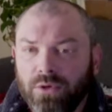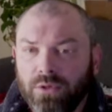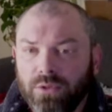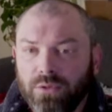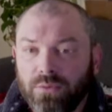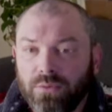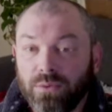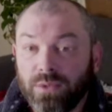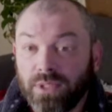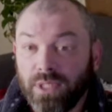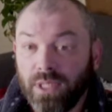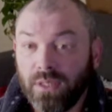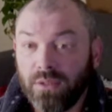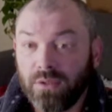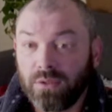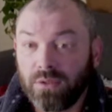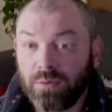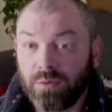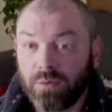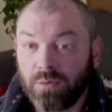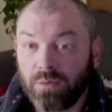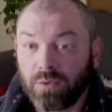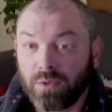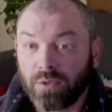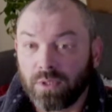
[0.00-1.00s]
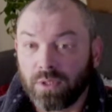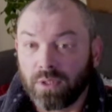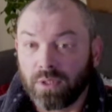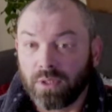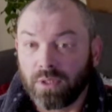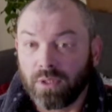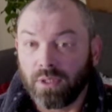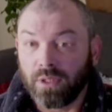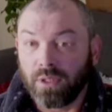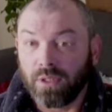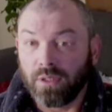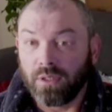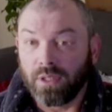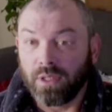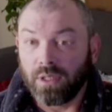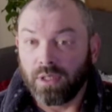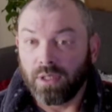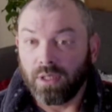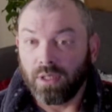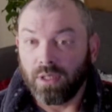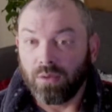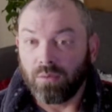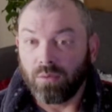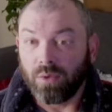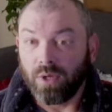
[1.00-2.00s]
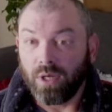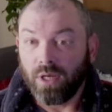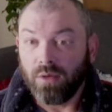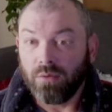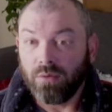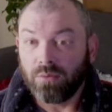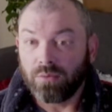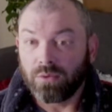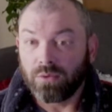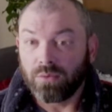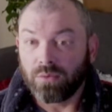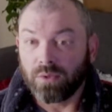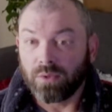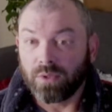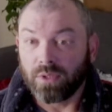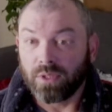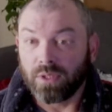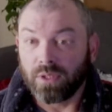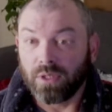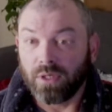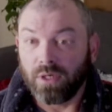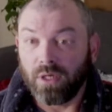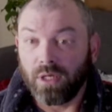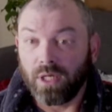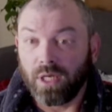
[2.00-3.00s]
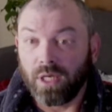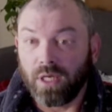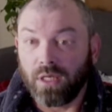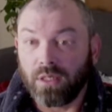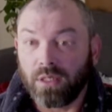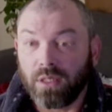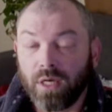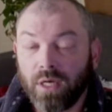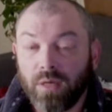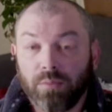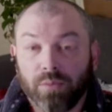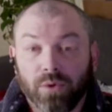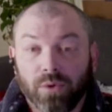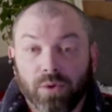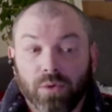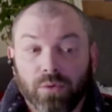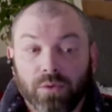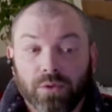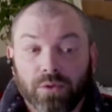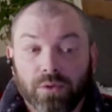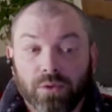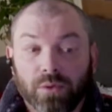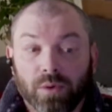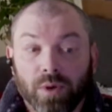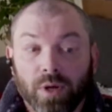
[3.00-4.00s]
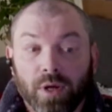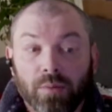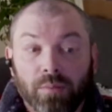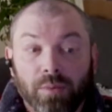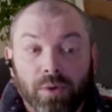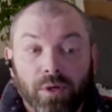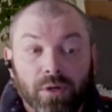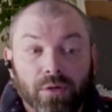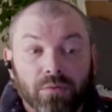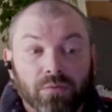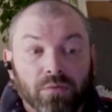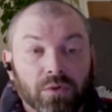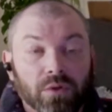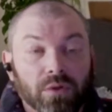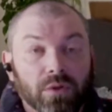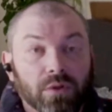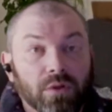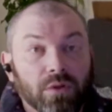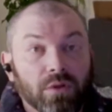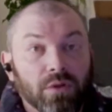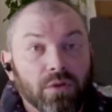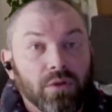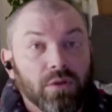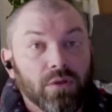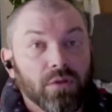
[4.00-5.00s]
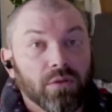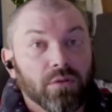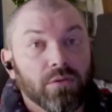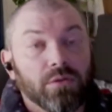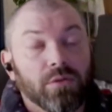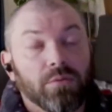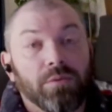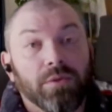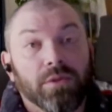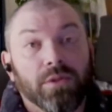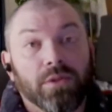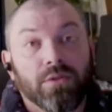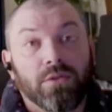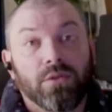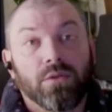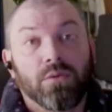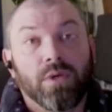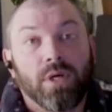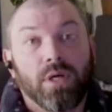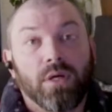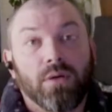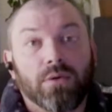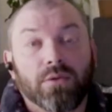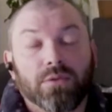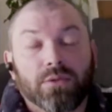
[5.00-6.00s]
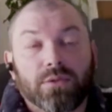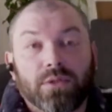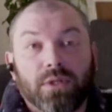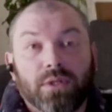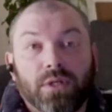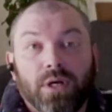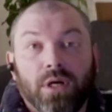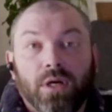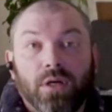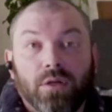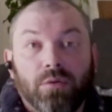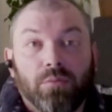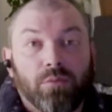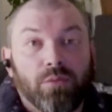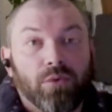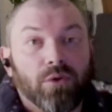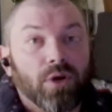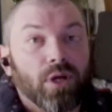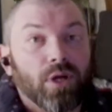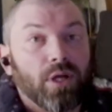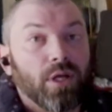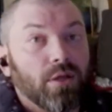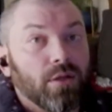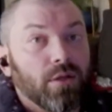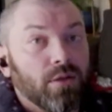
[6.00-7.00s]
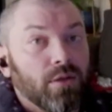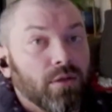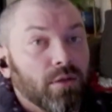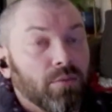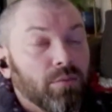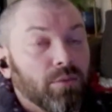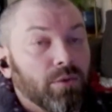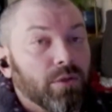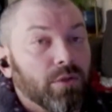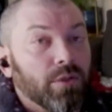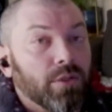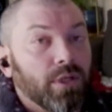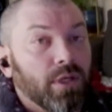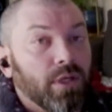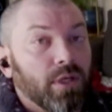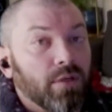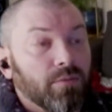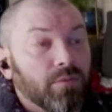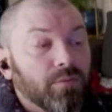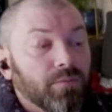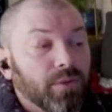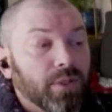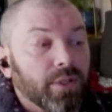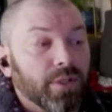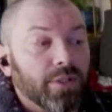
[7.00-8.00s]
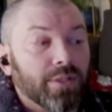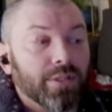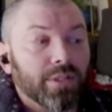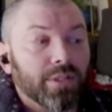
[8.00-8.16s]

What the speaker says: what Dayton's been working on and what I was working on, and I broke the crap out of it. And it took me like 2 hours to unbreak the merge conflict.